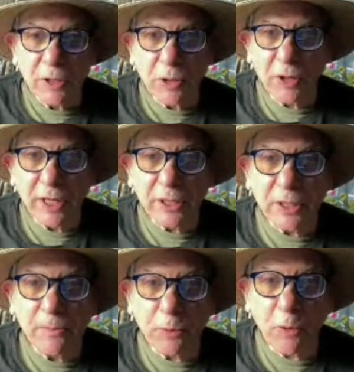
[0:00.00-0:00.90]
Your
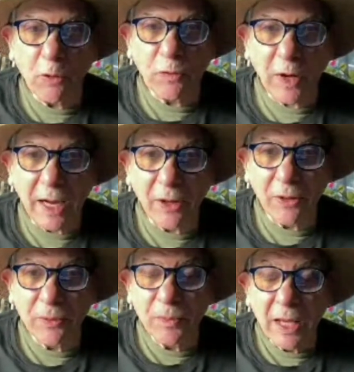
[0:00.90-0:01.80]
LinkedIn
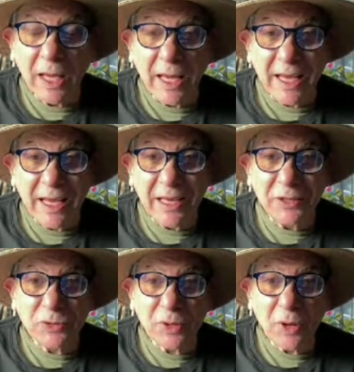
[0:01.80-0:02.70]
profile
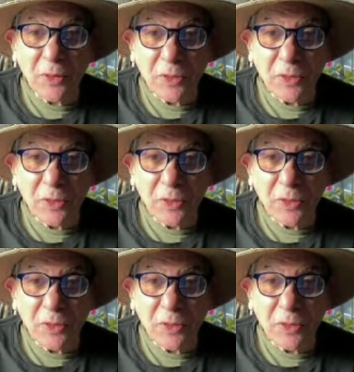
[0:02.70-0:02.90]
is